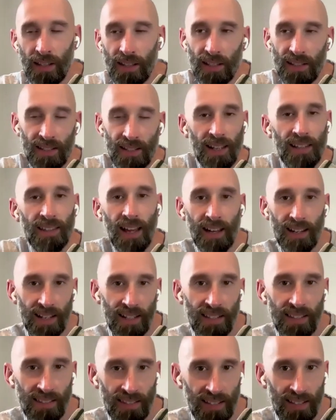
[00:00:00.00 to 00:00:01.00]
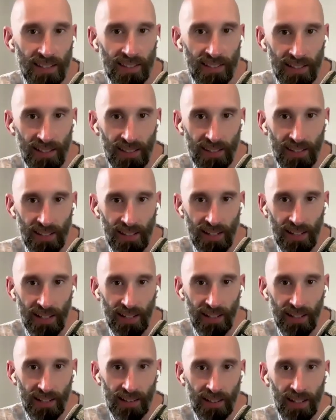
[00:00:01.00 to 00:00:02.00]
that
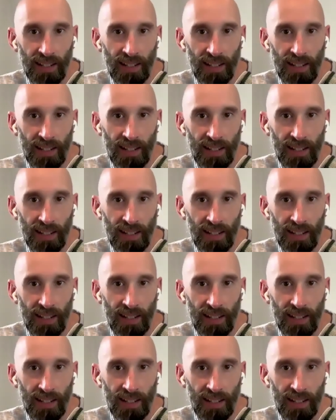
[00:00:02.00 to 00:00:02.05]
consistency.